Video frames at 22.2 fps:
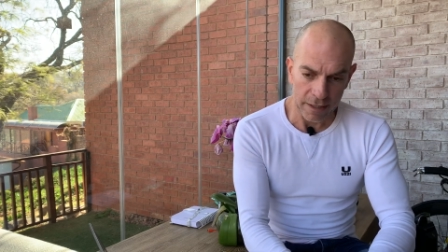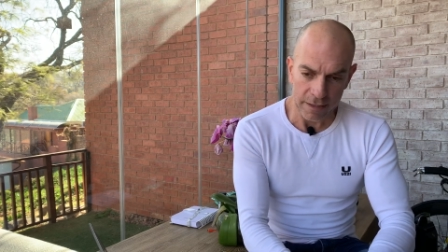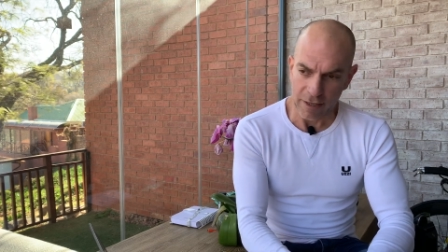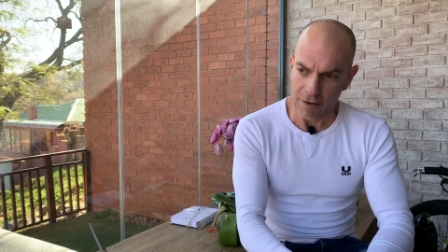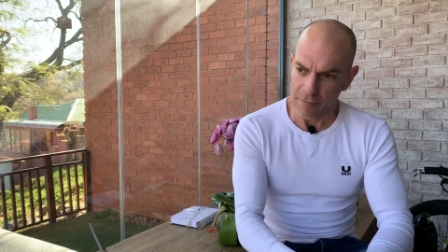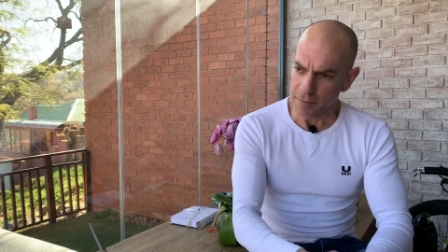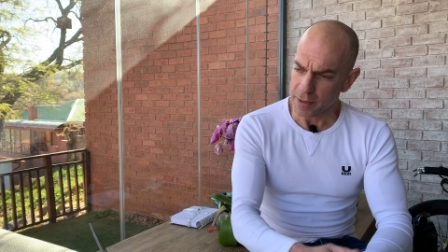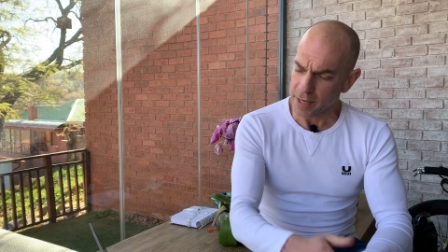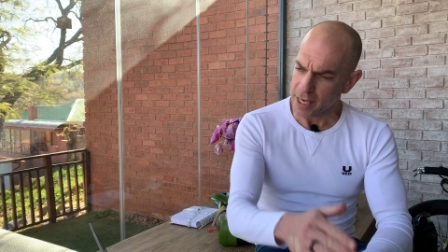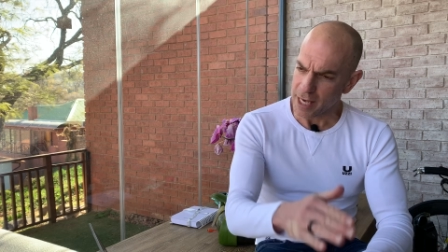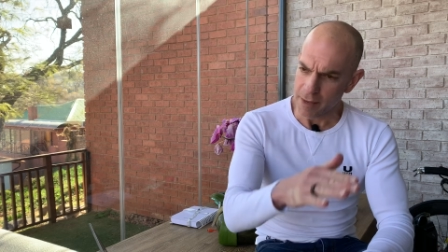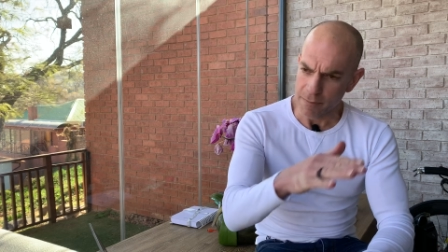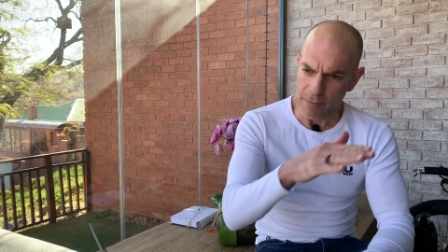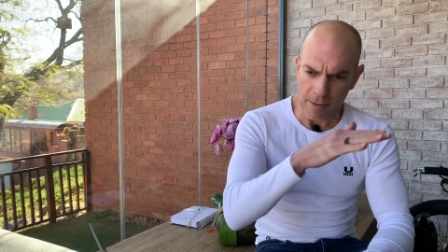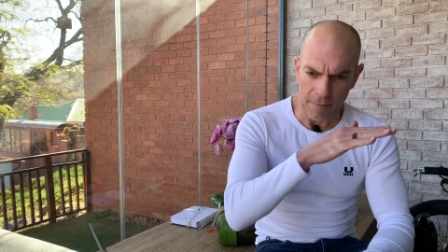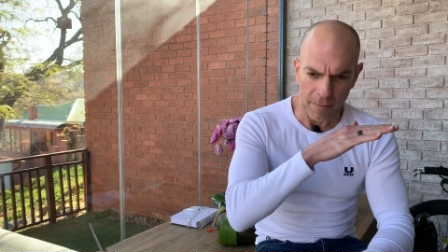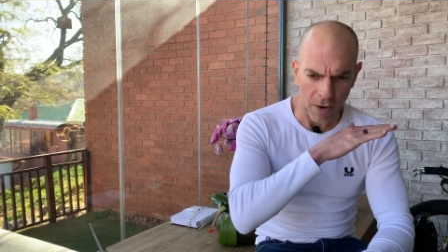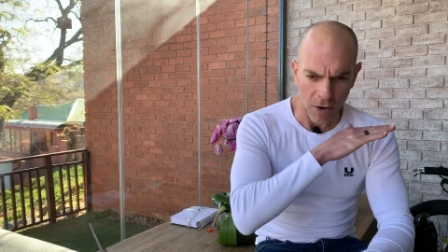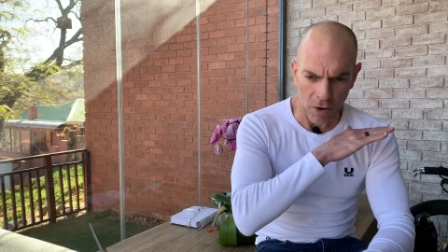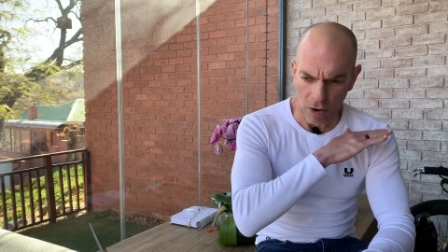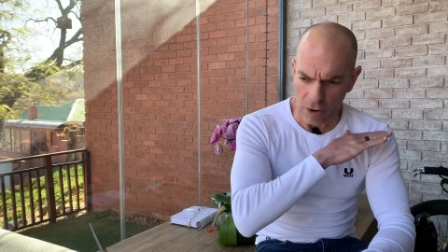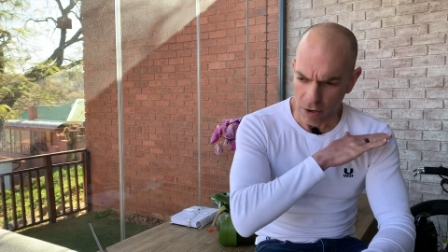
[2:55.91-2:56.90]
I've been keeping
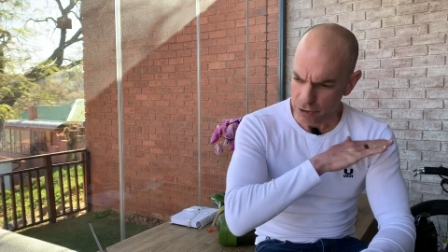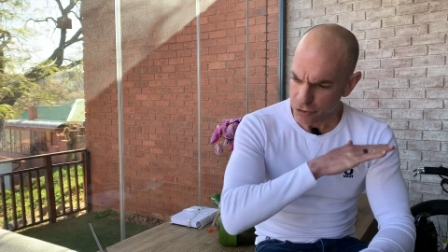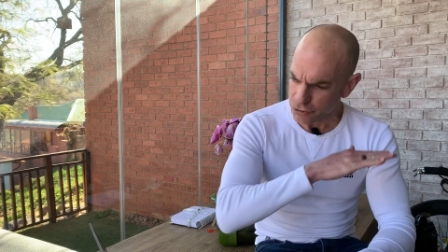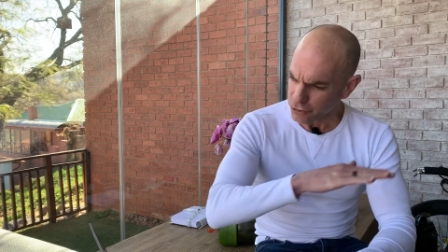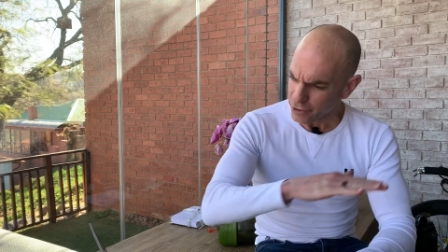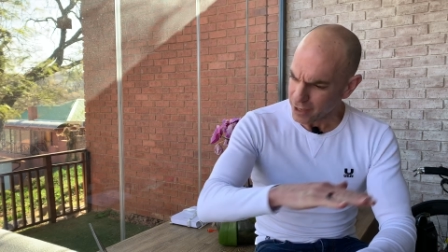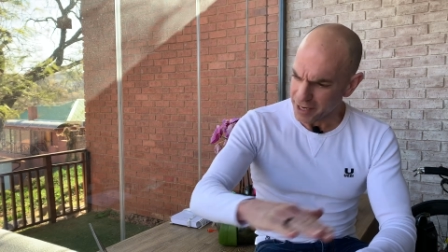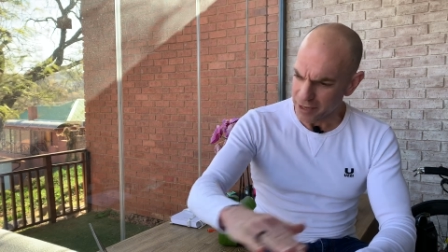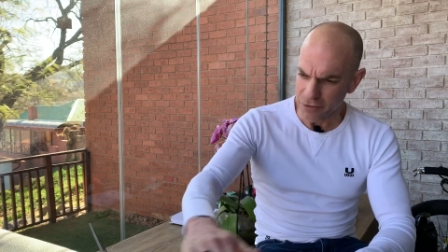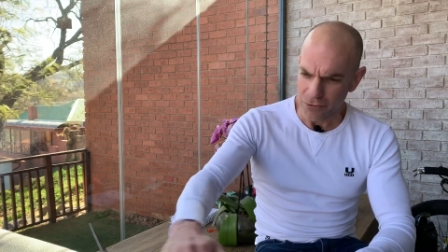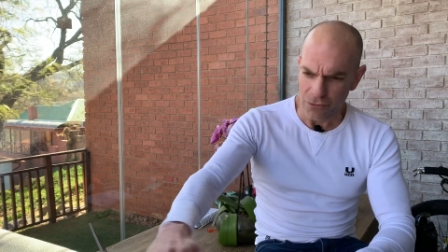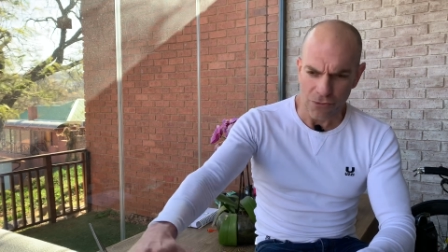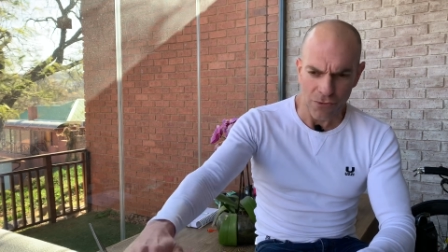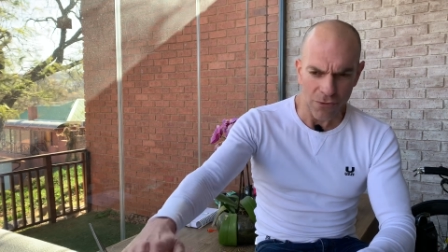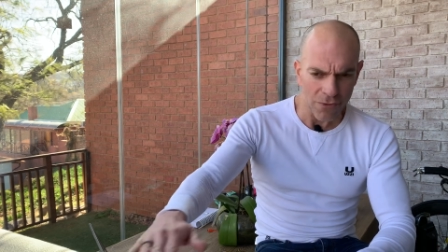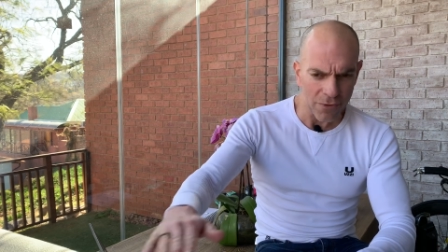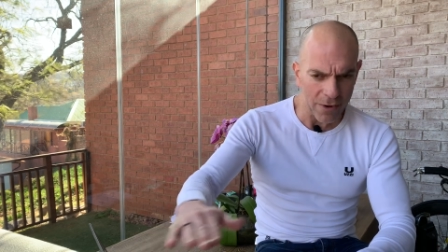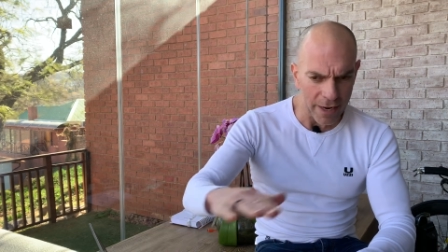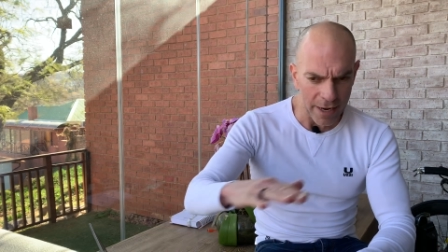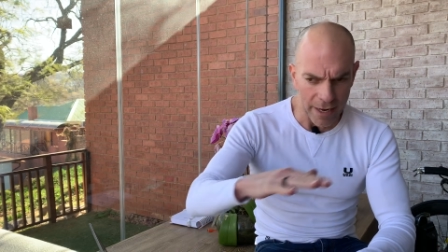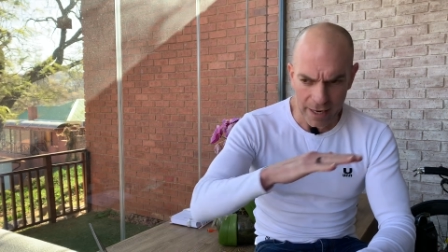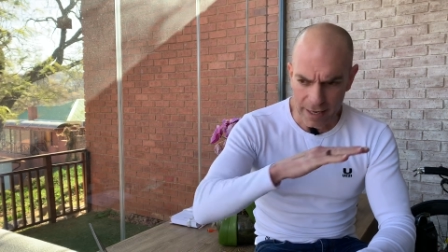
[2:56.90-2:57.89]
my heart rate
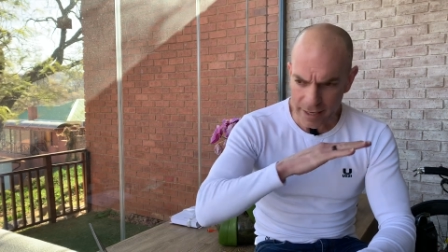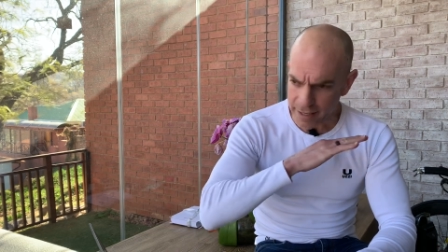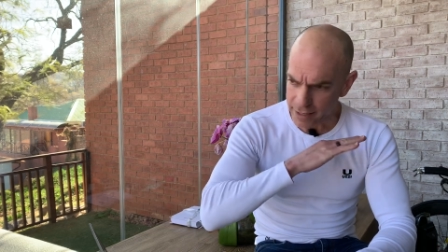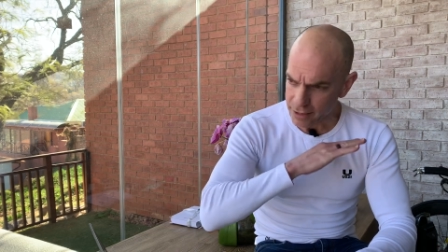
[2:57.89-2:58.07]
really